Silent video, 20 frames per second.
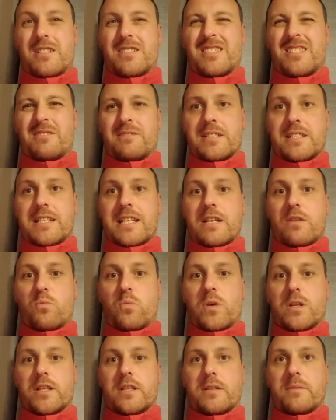although I think
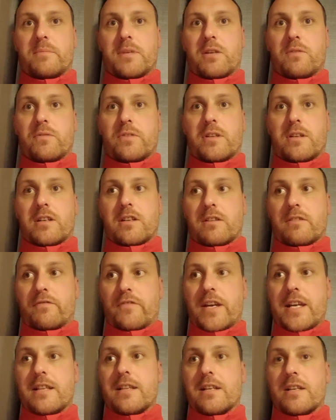one of them, Owen Doyle,
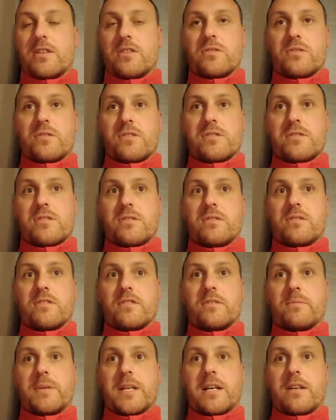feel like he should have
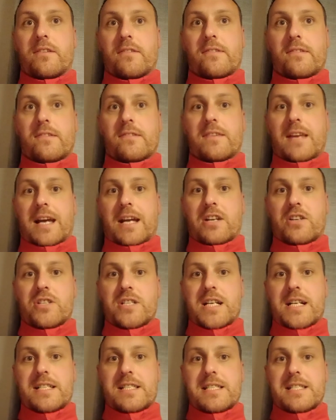scored, to be honest, the second
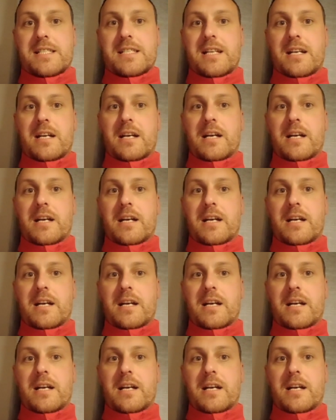chance.